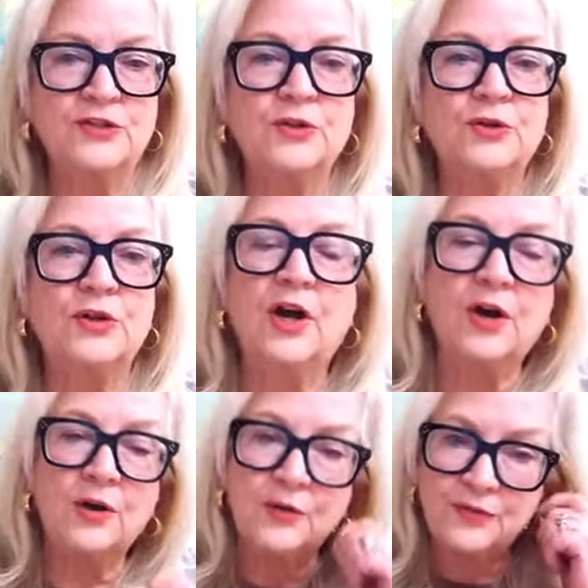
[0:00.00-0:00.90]
2
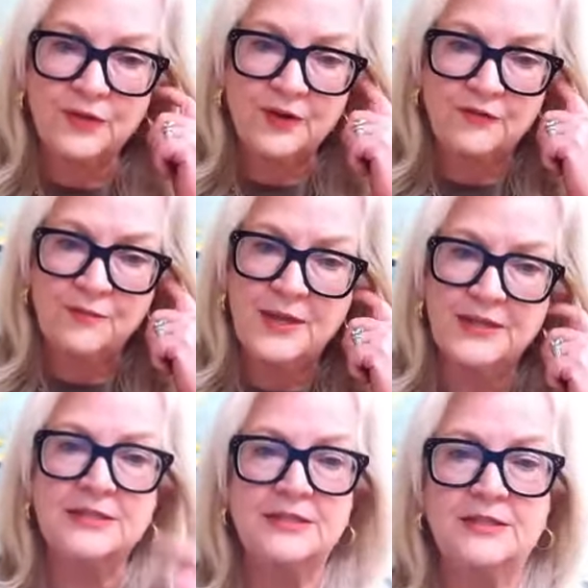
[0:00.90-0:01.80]
cloves of
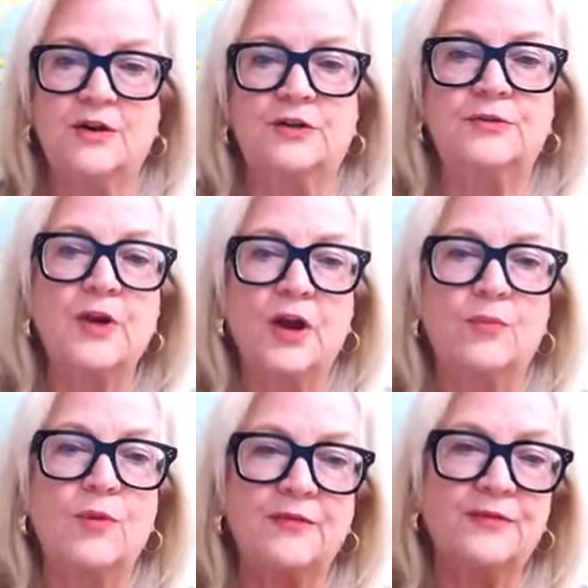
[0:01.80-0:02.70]
minced or
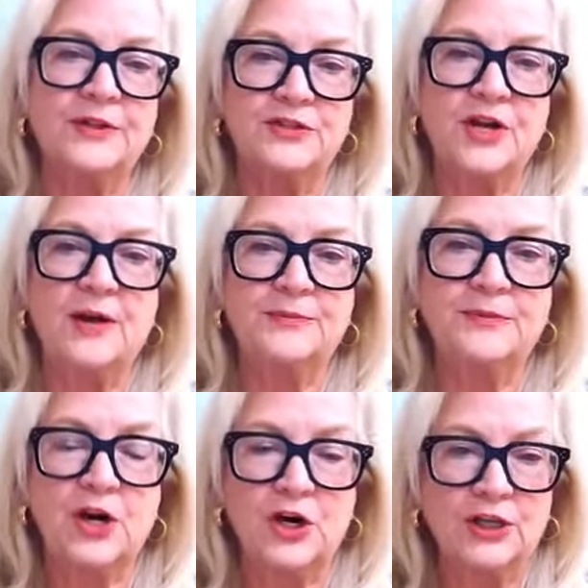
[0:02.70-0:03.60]
roughly chopped
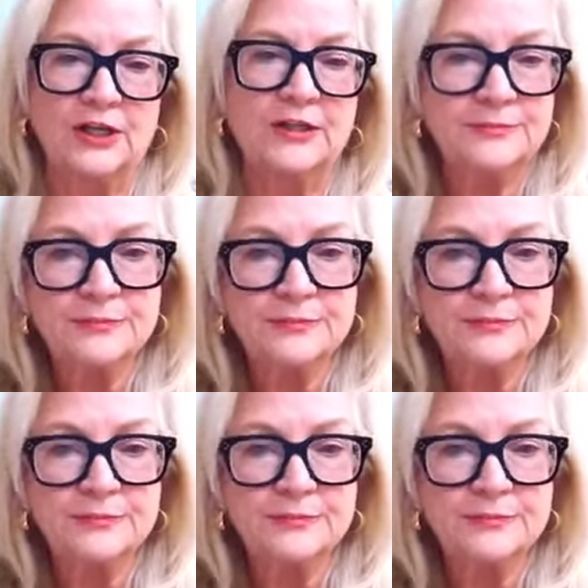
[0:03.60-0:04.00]
garlic.